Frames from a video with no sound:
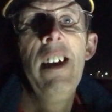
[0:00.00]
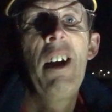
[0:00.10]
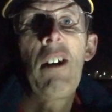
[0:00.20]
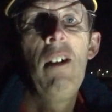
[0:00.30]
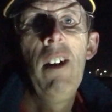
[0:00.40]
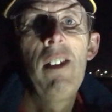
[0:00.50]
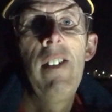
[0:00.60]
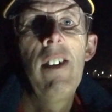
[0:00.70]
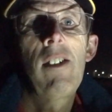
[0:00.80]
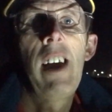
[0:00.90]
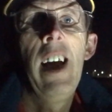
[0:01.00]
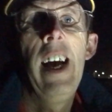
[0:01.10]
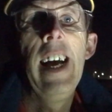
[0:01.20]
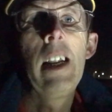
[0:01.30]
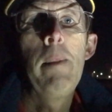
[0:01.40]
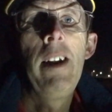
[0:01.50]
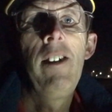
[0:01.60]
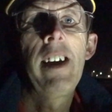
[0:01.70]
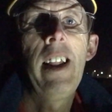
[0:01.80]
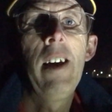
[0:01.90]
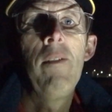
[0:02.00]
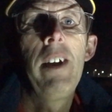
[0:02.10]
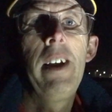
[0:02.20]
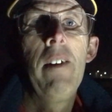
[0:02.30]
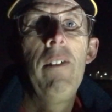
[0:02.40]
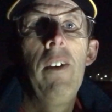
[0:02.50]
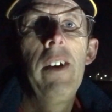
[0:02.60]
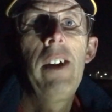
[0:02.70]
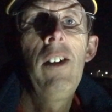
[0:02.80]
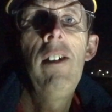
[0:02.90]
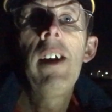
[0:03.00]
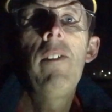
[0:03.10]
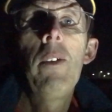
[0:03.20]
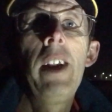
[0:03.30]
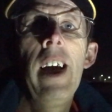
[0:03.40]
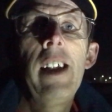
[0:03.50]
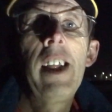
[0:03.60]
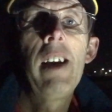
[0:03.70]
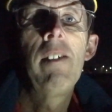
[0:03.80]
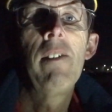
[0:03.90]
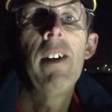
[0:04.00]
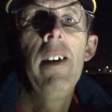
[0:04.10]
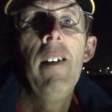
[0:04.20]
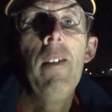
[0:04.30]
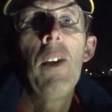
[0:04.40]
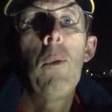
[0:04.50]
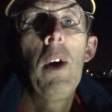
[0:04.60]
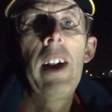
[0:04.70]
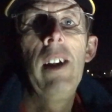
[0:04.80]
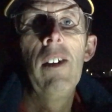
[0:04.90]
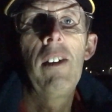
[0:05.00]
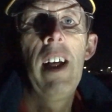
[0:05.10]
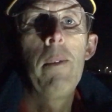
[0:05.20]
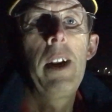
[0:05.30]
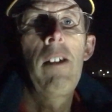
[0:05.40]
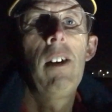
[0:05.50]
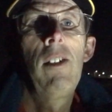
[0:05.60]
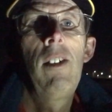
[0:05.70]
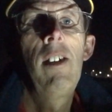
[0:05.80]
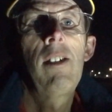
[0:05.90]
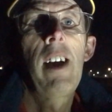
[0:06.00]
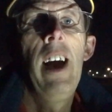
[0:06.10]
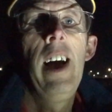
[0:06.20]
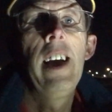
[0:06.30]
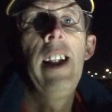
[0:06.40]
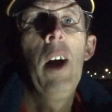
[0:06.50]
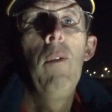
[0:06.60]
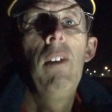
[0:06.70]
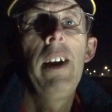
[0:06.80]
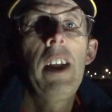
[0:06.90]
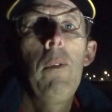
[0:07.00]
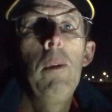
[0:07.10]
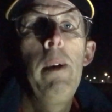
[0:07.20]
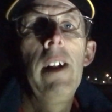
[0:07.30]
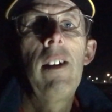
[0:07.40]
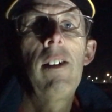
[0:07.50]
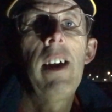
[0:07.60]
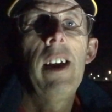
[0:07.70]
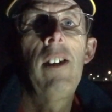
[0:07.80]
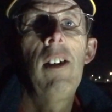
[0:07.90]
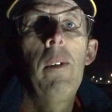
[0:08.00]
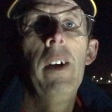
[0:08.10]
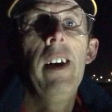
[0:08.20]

crossing the sky, and I managed to get it on video for you, just to give you an idea of what it looks like when it crosses the sky, and hopefully you will be able to see it too,